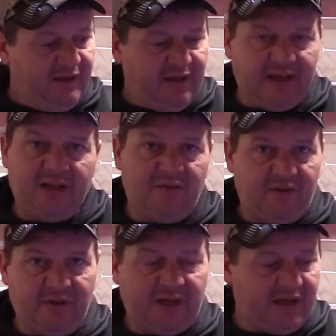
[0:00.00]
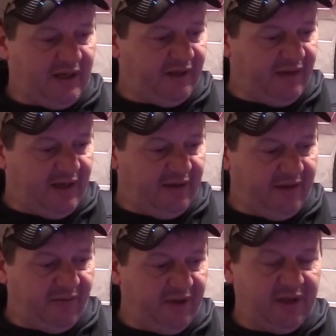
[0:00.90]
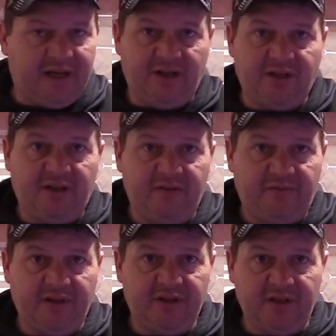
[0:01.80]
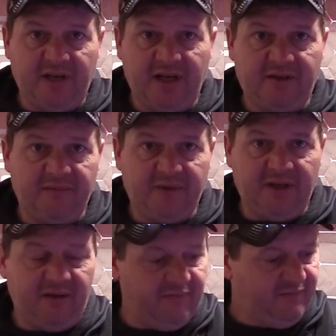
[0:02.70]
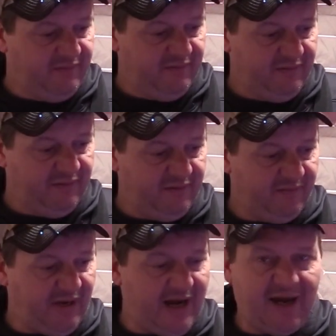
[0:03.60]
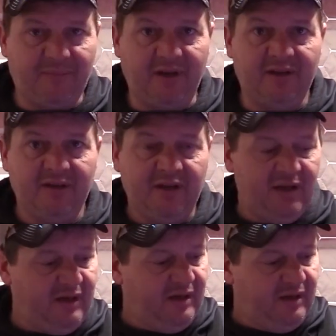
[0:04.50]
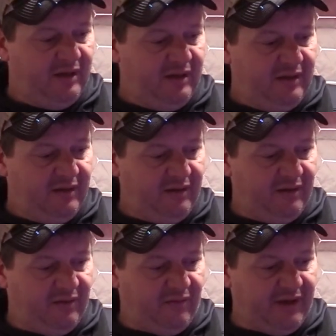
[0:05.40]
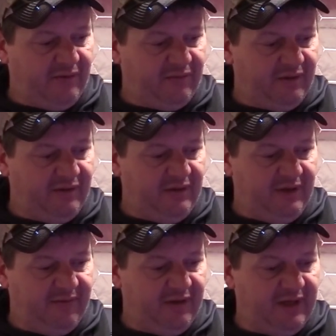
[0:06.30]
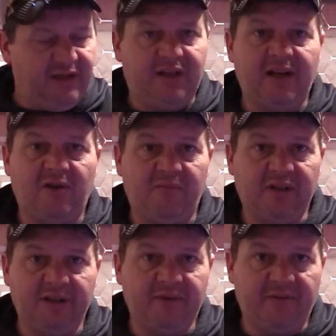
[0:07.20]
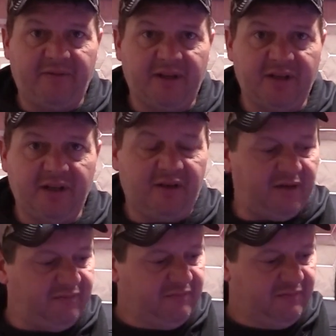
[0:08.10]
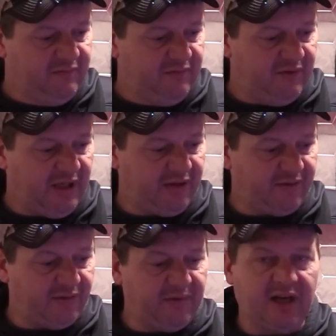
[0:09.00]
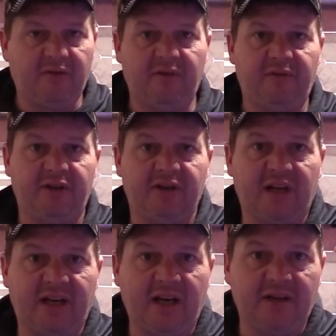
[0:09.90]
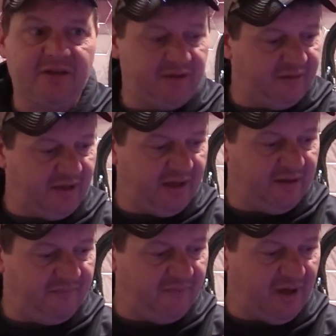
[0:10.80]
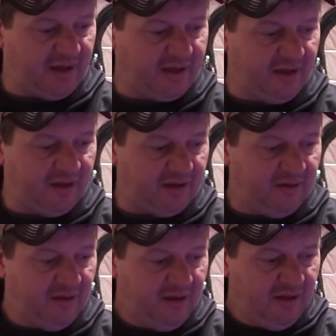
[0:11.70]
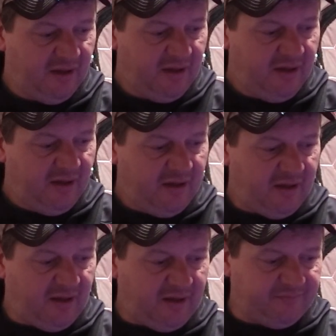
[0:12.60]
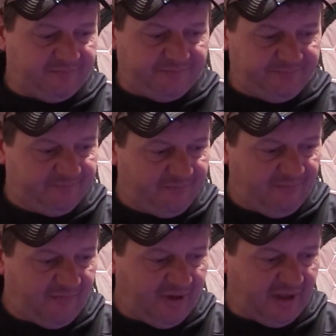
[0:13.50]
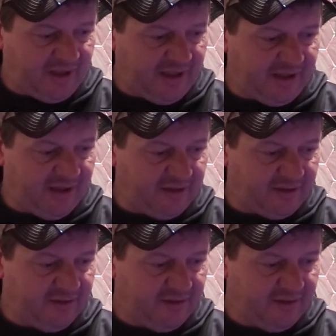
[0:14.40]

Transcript: I get a real kick out of that. And I don't need to catch 100 fish in a day to be happy. You know, I don't even need to take home a limit of fish either. I can throw back every fish that I catch and not care. You know, I kind of get,